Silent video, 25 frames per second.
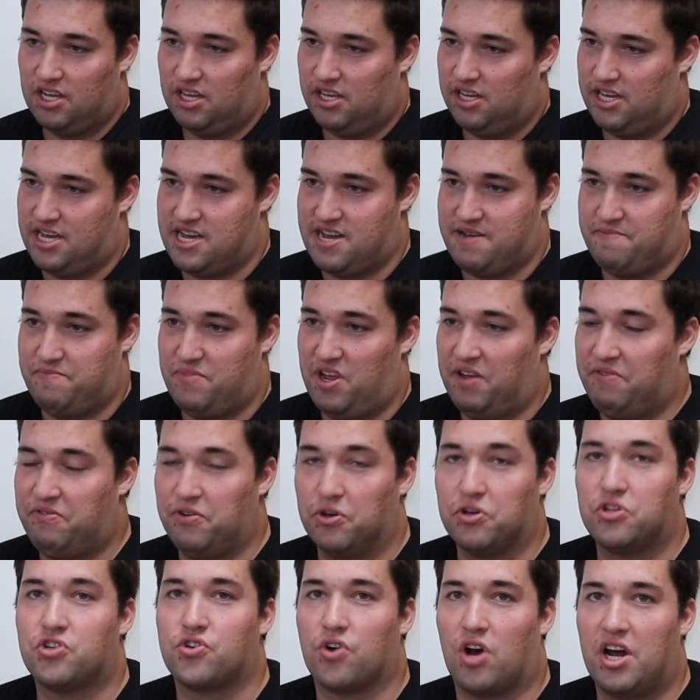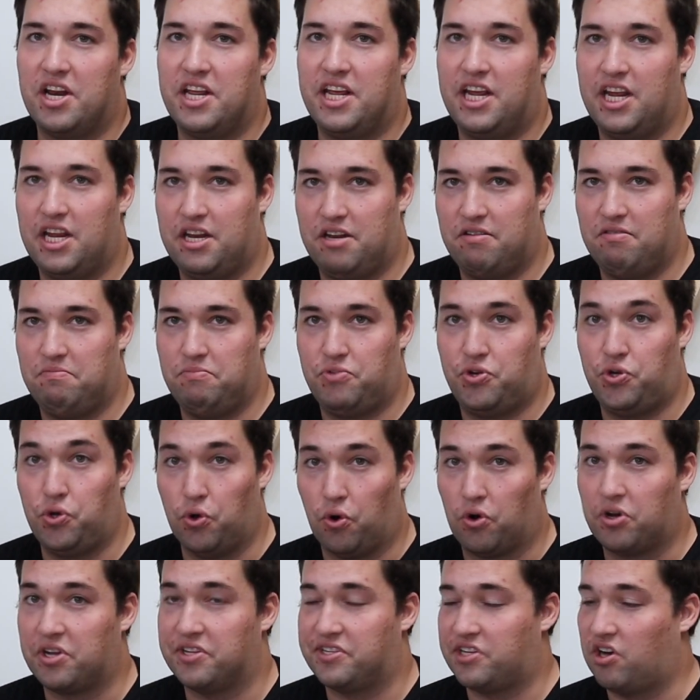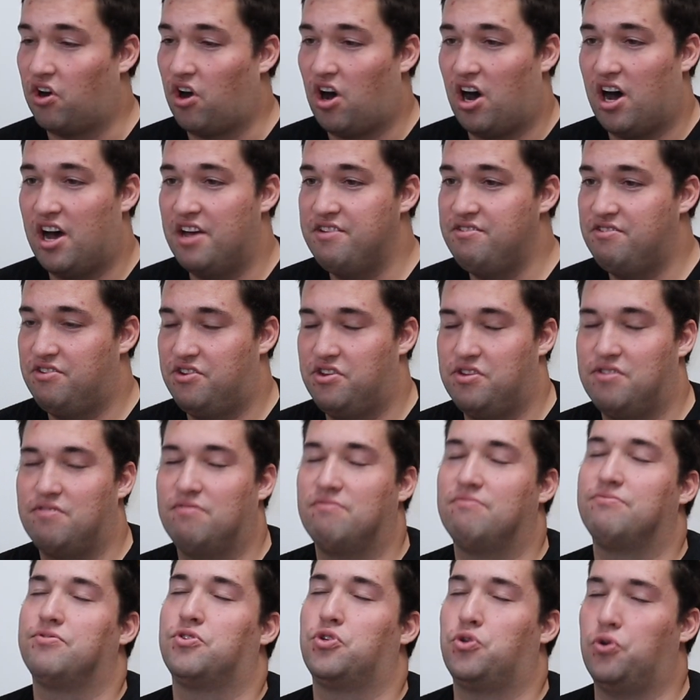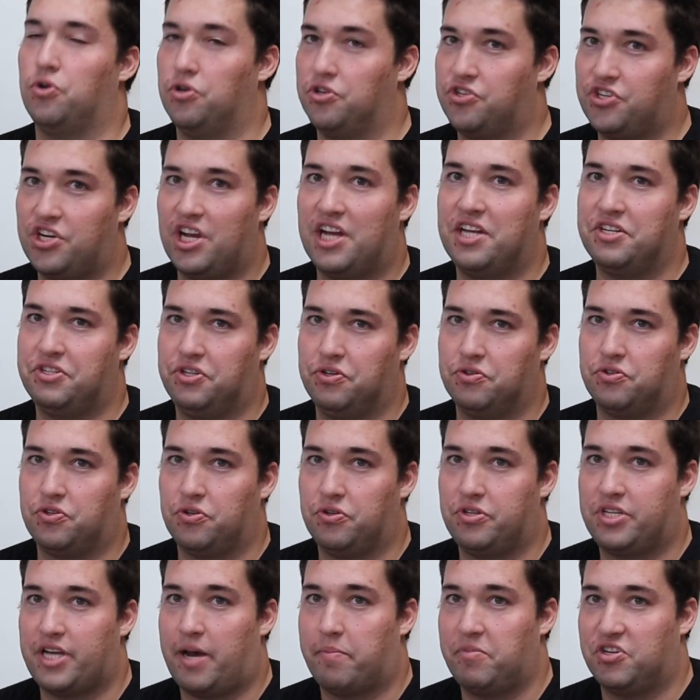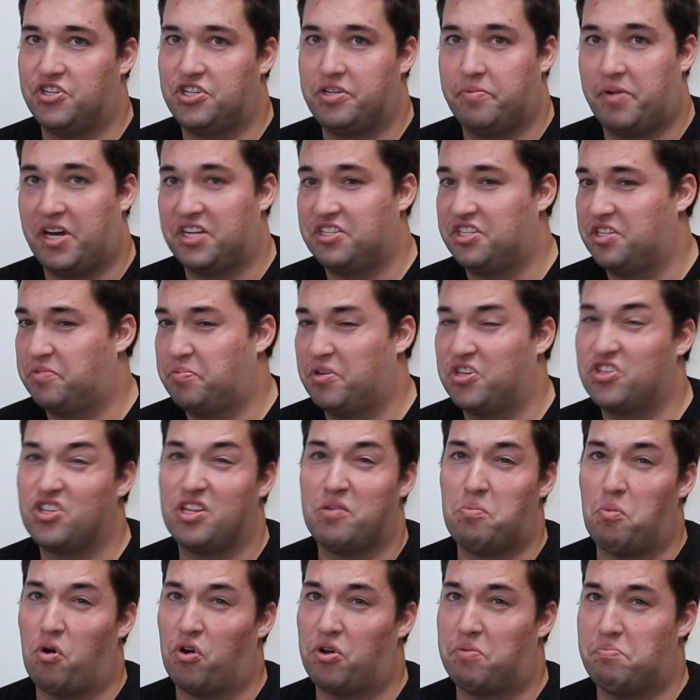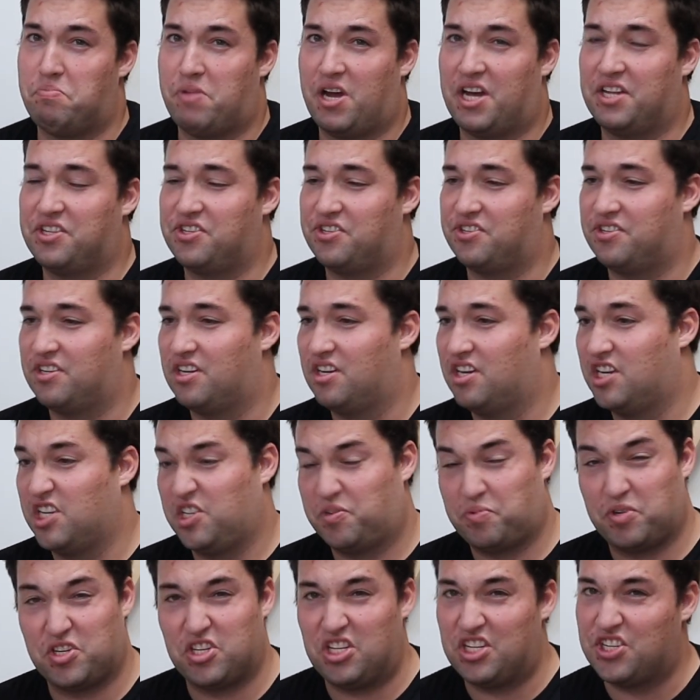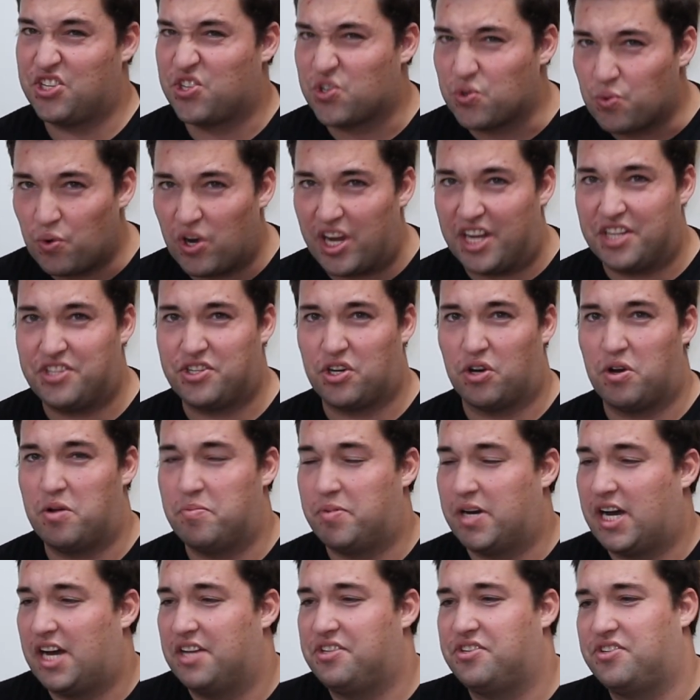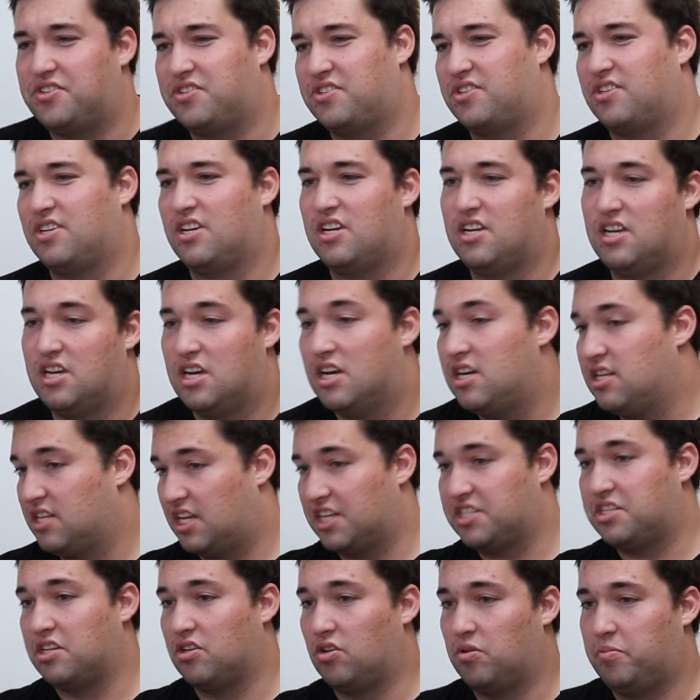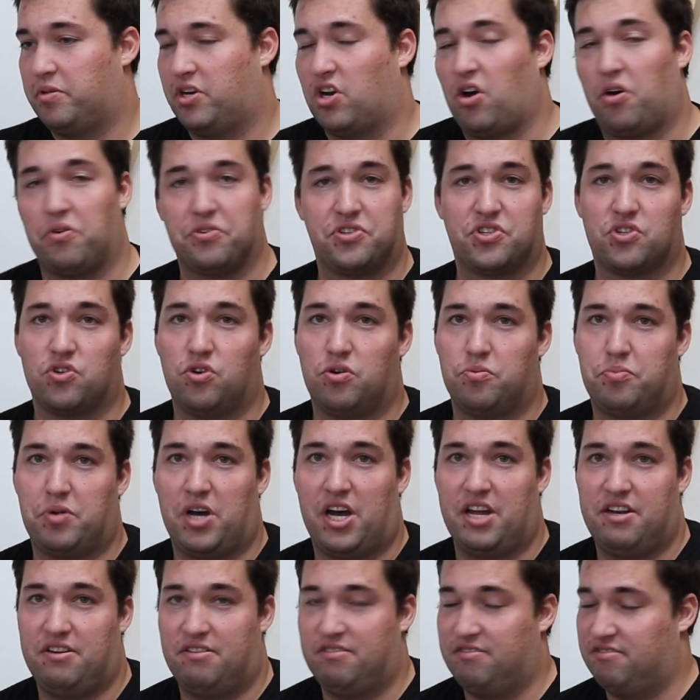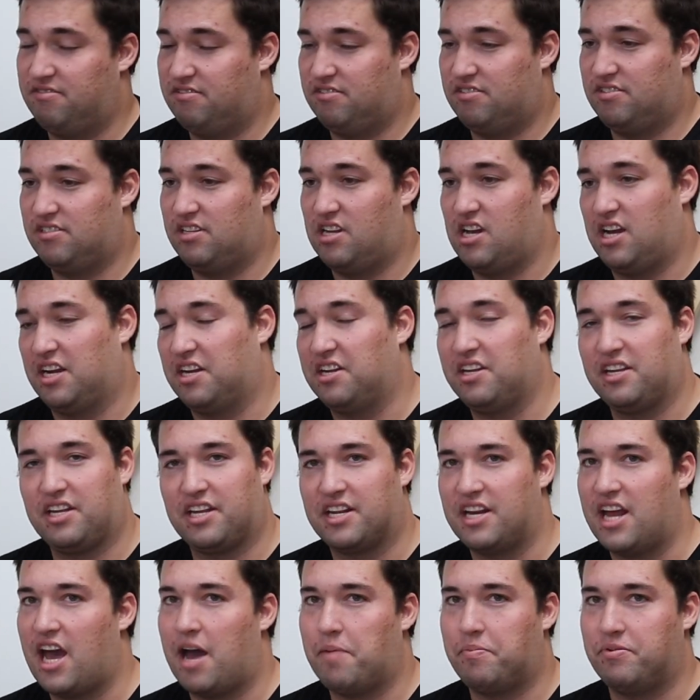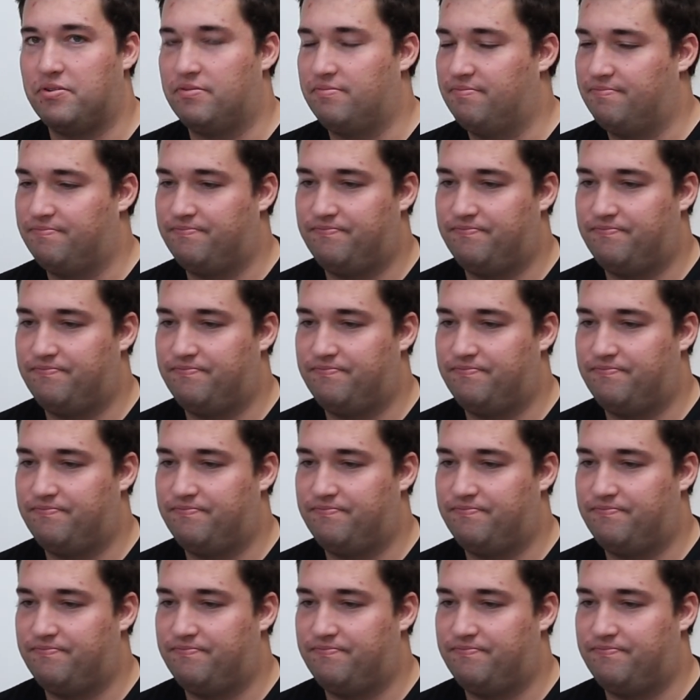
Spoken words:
If you're trying to hit Yorkers hard, good chance you'll do damage to bats, especially modern bats, especially square toe bats. That's a little bit old school, but like, it can happen.